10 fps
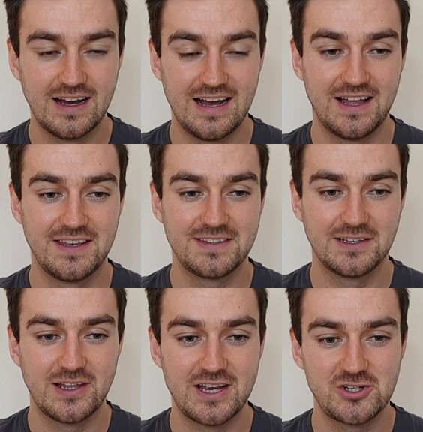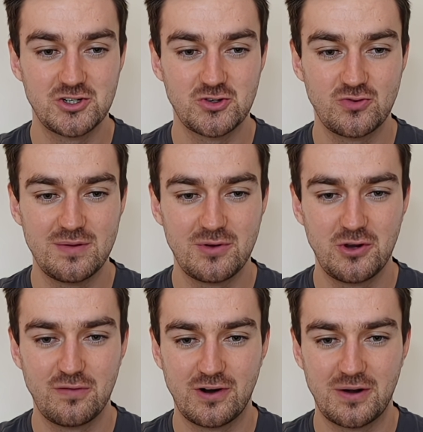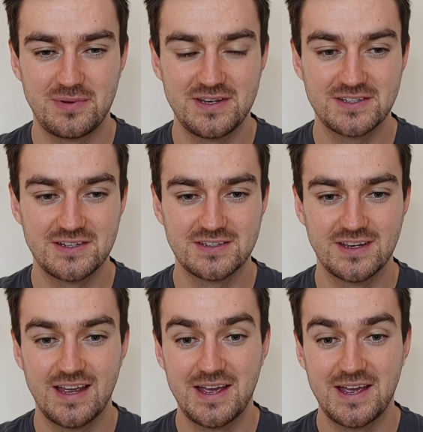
And let's just remaneuver our pieces.